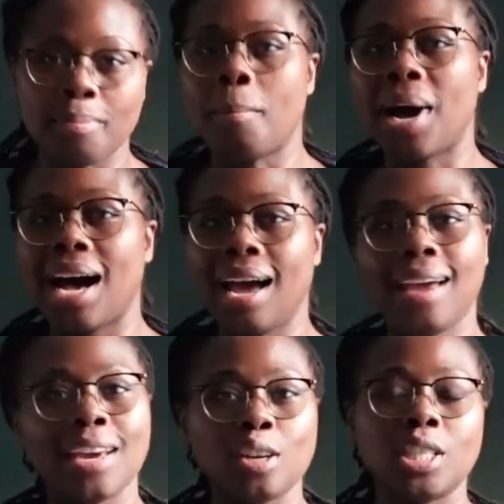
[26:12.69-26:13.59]

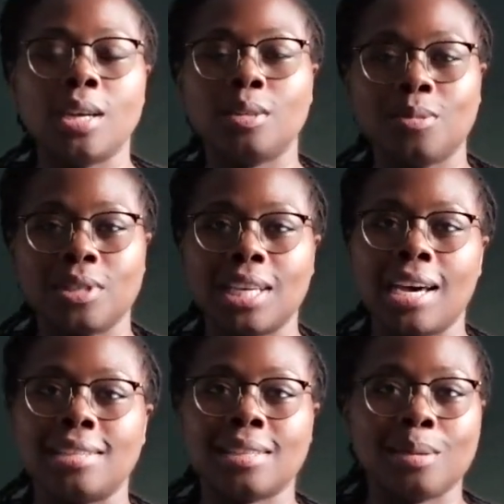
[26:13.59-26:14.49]
My interchangeable
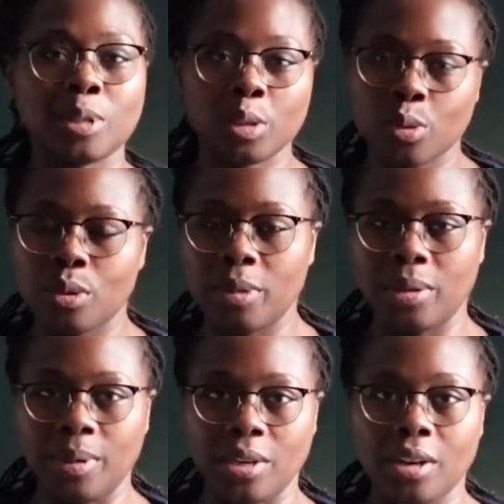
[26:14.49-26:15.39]
set skips the
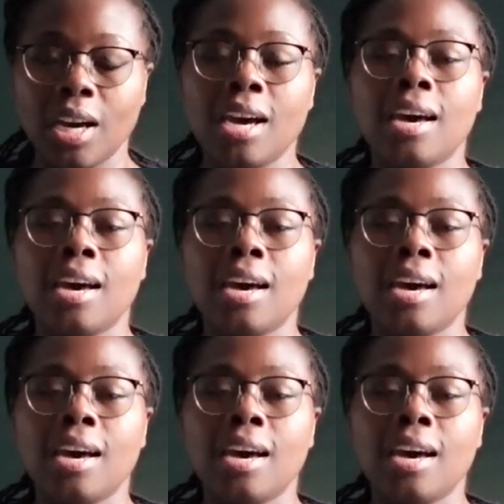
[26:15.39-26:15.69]
3mm.